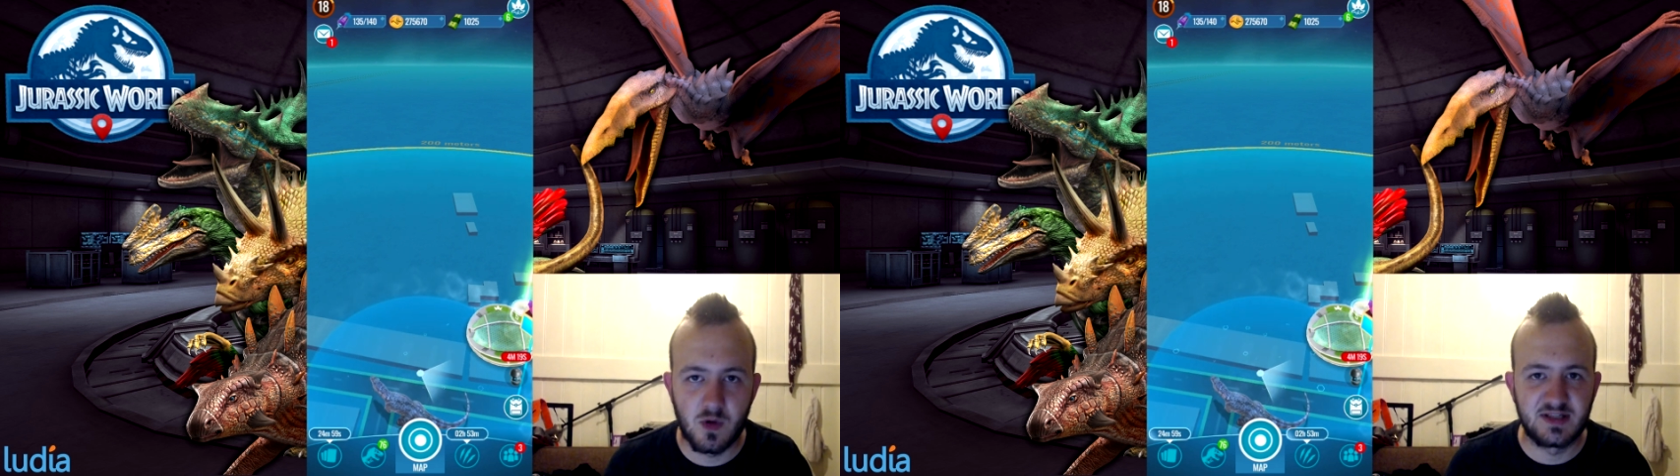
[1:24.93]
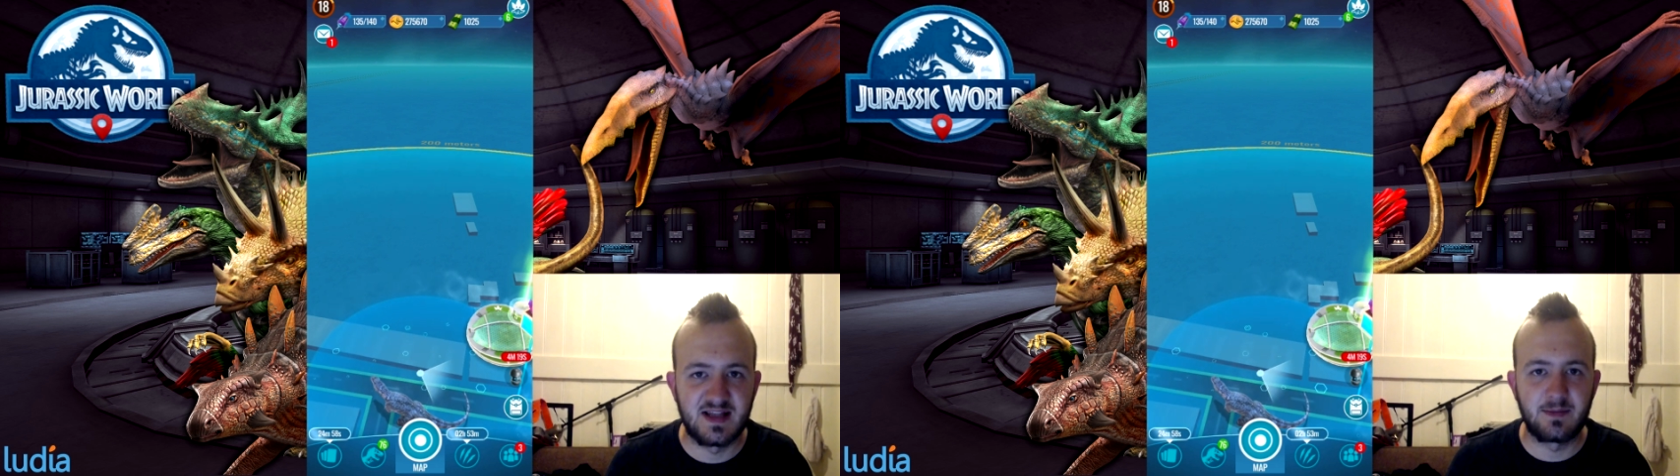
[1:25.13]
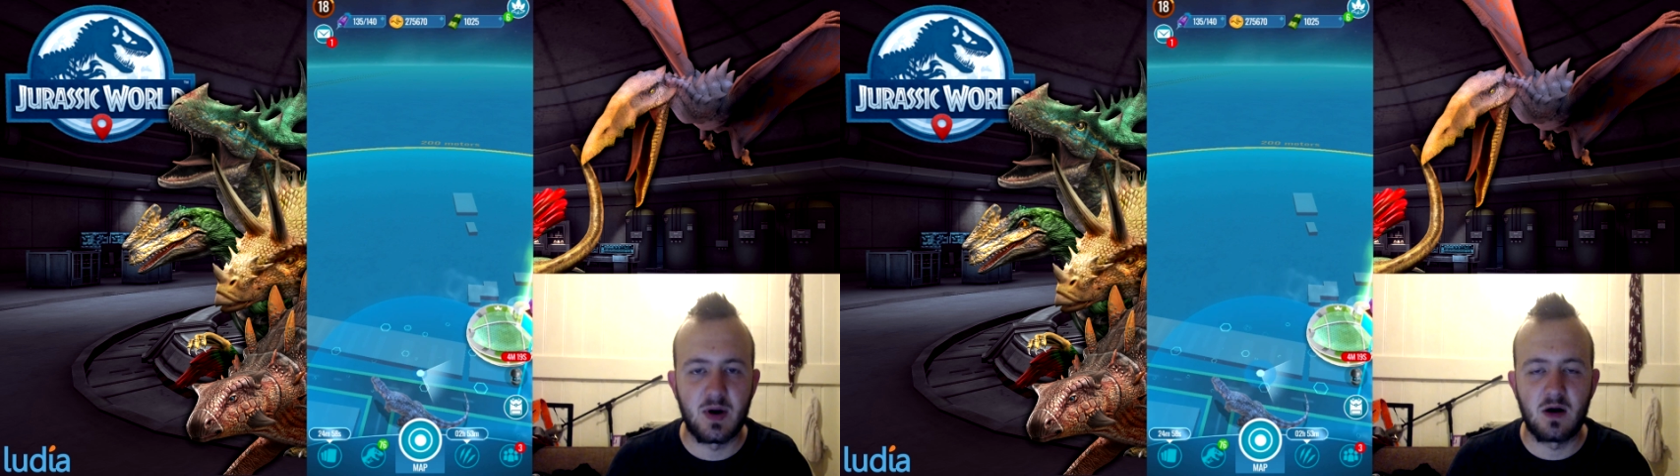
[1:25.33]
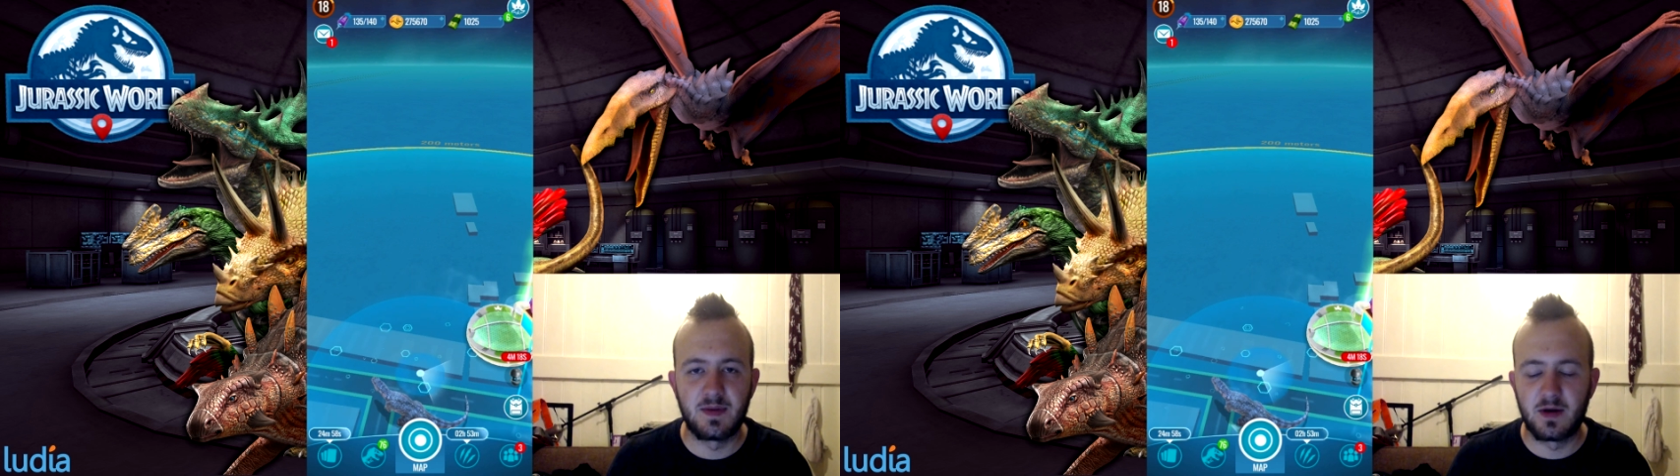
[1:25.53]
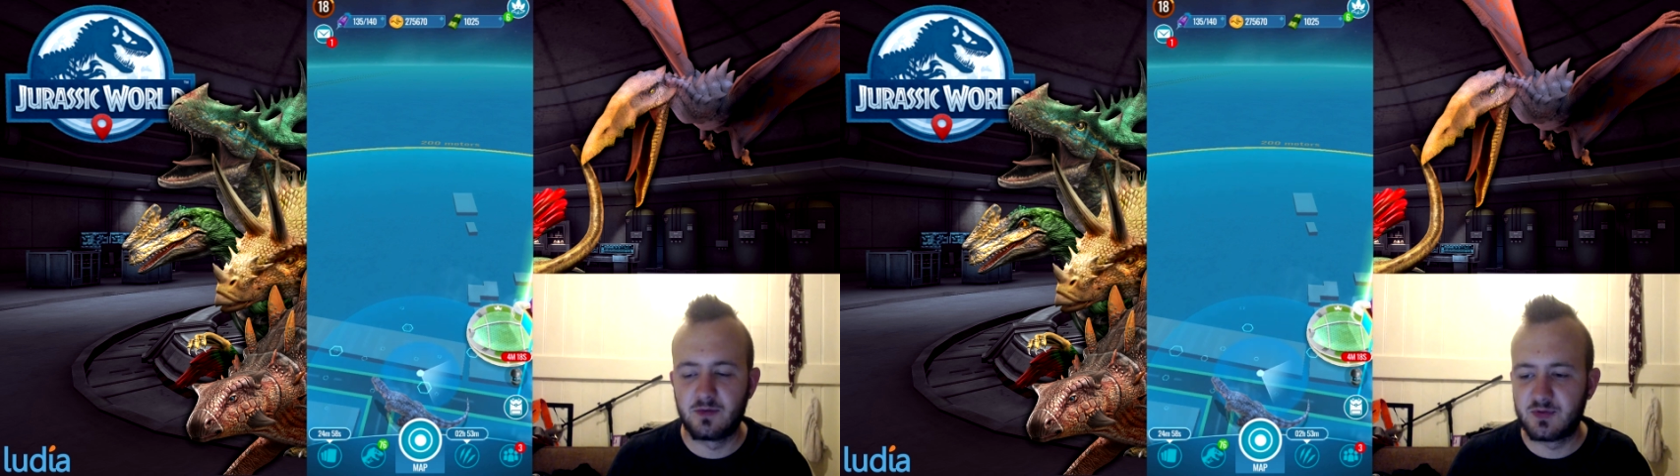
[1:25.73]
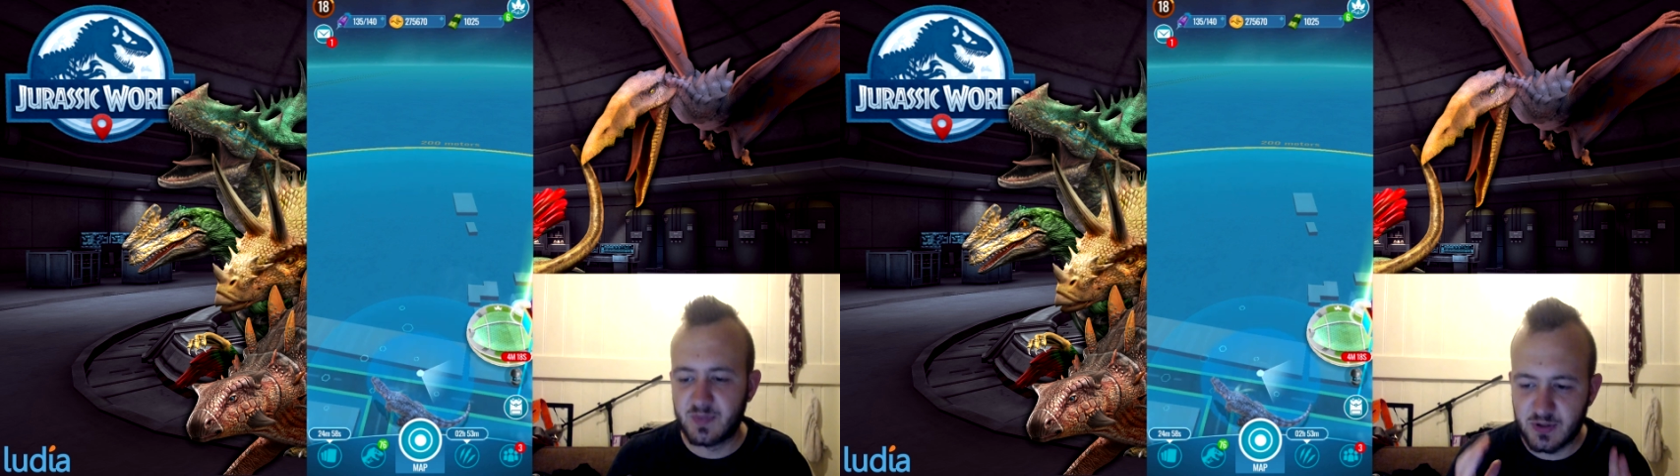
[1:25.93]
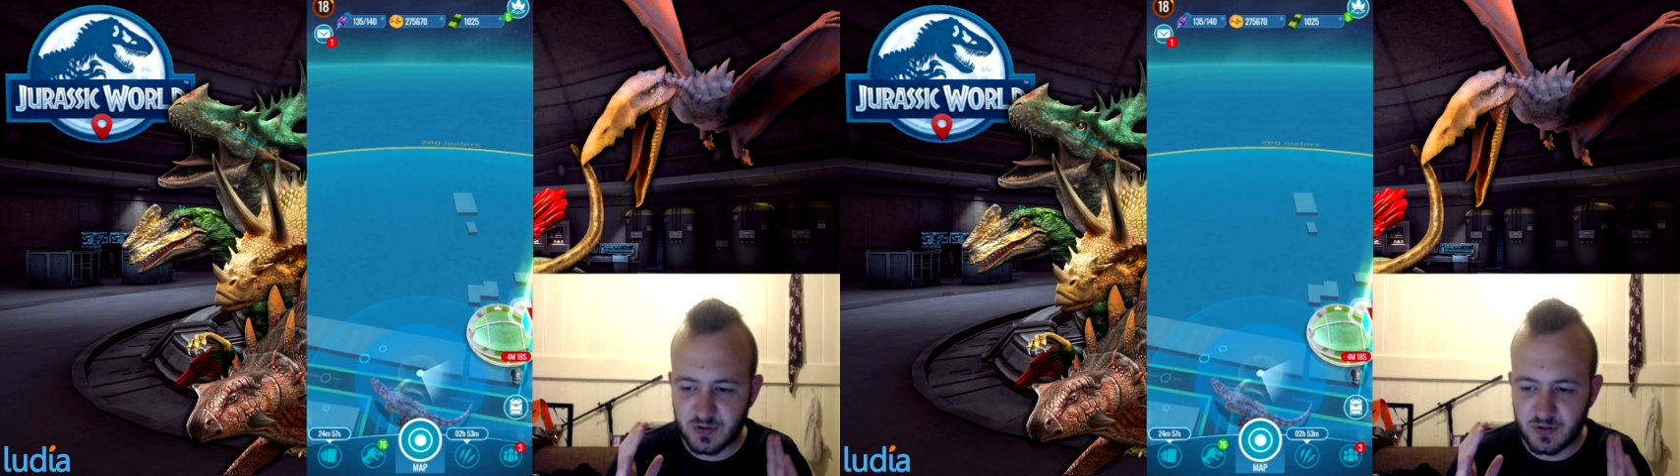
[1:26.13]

Always take part in those